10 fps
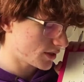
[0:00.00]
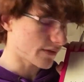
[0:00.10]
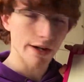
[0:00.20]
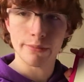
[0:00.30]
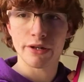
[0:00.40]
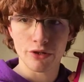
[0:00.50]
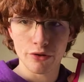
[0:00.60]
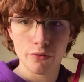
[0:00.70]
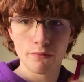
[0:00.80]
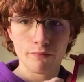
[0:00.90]
divide it by
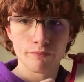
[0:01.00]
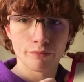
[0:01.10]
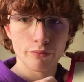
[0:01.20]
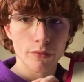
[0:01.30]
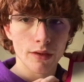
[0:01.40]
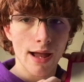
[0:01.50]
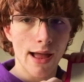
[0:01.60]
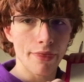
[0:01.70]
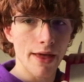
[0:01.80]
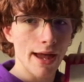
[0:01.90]
2,
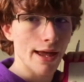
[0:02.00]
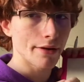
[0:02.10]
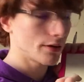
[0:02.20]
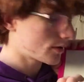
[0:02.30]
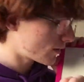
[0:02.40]
and then